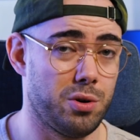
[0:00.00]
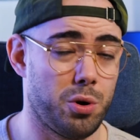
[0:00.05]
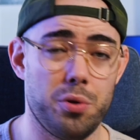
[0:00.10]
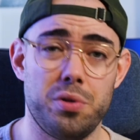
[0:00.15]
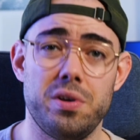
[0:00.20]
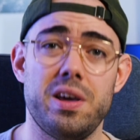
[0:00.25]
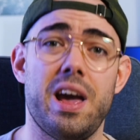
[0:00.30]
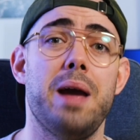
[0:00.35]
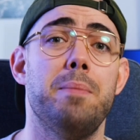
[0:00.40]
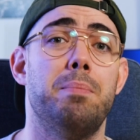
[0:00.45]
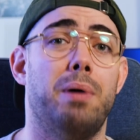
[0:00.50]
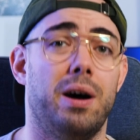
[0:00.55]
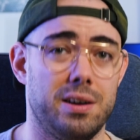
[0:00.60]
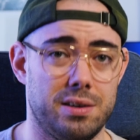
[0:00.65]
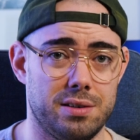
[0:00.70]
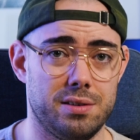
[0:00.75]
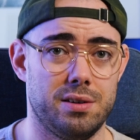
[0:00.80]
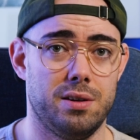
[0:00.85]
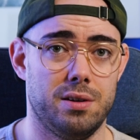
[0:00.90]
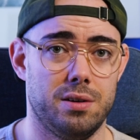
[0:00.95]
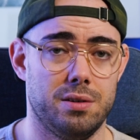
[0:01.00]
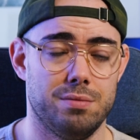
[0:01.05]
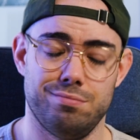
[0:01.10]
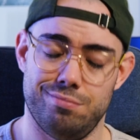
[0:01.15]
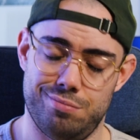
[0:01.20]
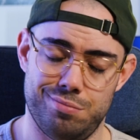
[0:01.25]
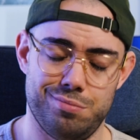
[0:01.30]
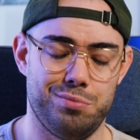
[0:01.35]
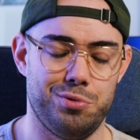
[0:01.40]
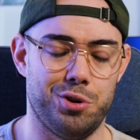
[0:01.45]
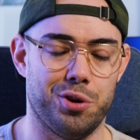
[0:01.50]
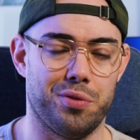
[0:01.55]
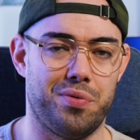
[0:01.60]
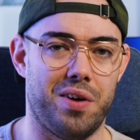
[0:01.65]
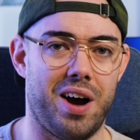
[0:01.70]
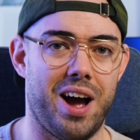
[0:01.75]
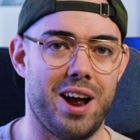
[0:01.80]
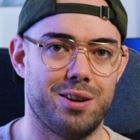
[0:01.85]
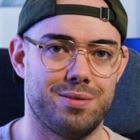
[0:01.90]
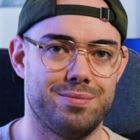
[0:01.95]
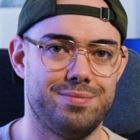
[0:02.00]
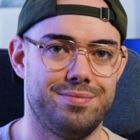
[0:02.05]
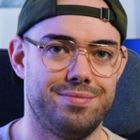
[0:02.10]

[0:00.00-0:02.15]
or the A button, you're fine.